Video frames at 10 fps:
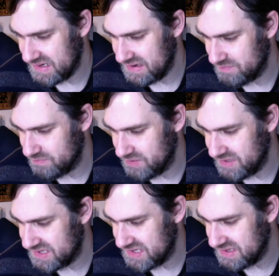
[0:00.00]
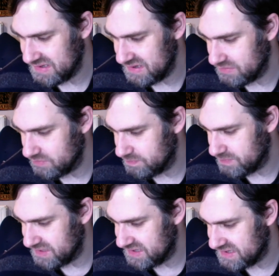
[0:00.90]
we see little
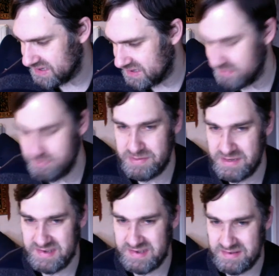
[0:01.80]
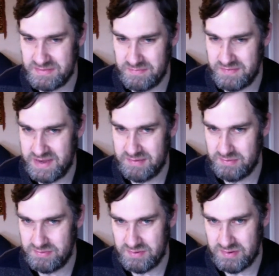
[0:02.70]
bits and pieces with
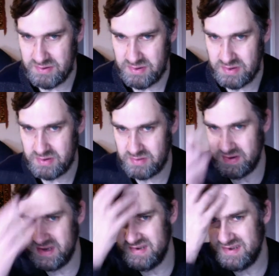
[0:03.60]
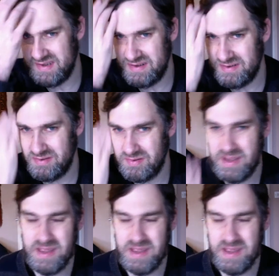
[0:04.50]
Harold, not a great deal,